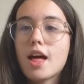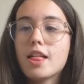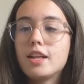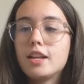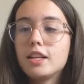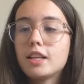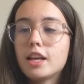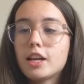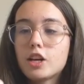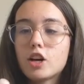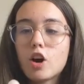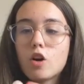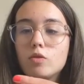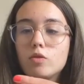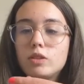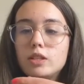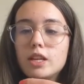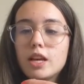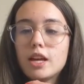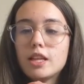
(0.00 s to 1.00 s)
then it like
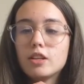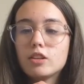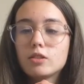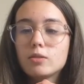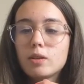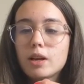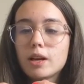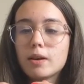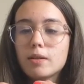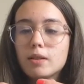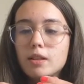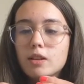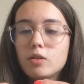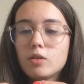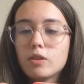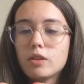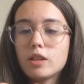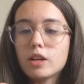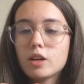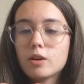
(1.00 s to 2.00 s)
coats it and there's like a
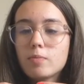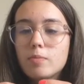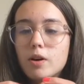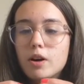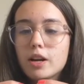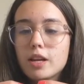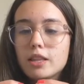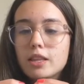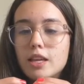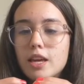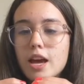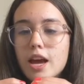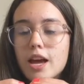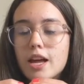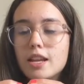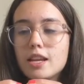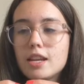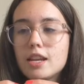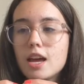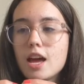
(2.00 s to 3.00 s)
little thicker part at the
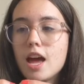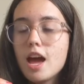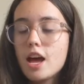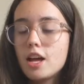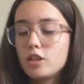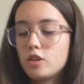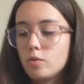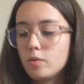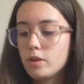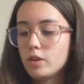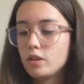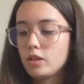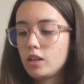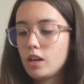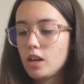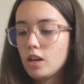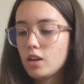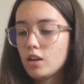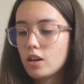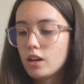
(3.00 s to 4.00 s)
end. And so when you
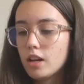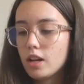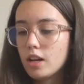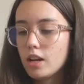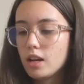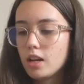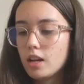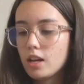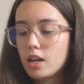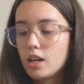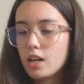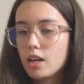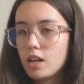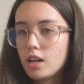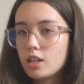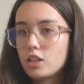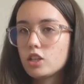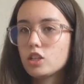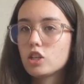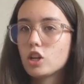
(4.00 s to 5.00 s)
stand on it,
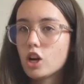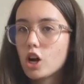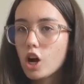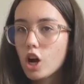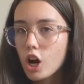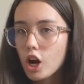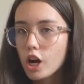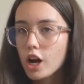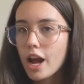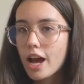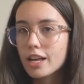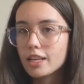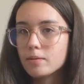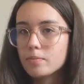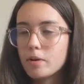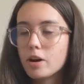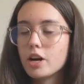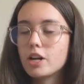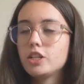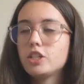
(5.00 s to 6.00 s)
it doesn't hurt as
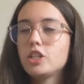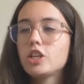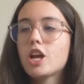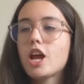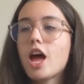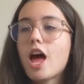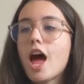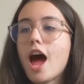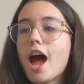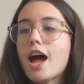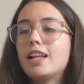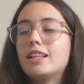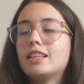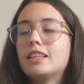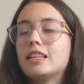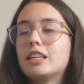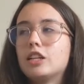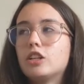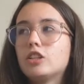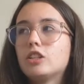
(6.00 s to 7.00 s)
much.
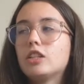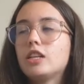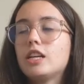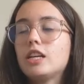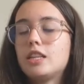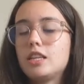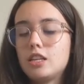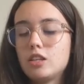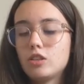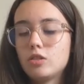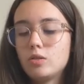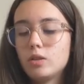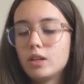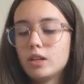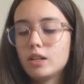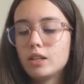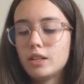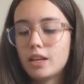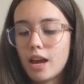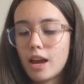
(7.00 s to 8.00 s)
And literally, these
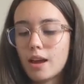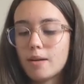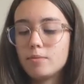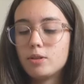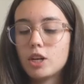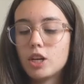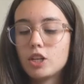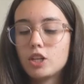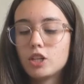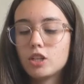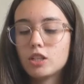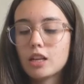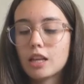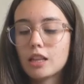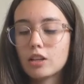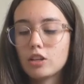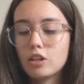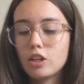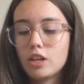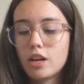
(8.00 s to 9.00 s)
are game changers. I
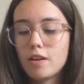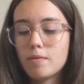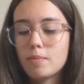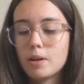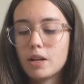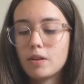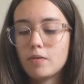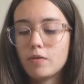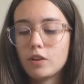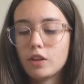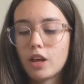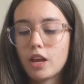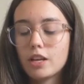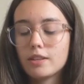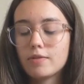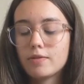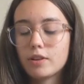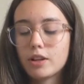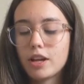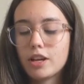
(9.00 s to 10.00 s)
literally have been in
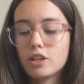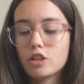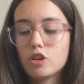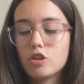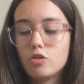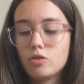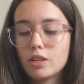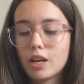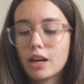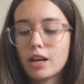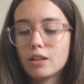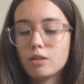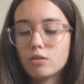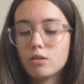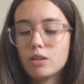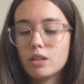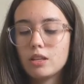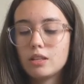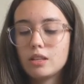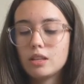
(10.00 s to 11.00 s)
Footlights for like two seconds
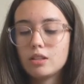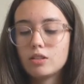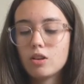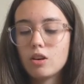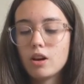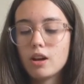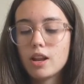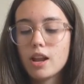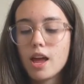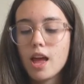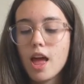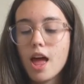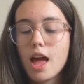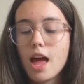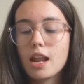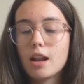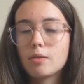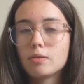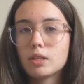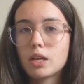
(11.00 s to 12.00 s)
with these things on,
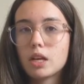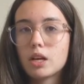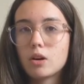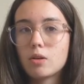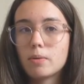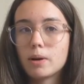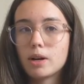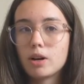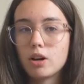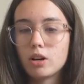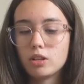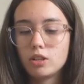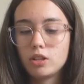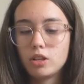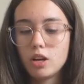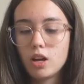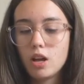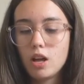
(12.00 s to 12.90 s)
and I was like, oh my gosh.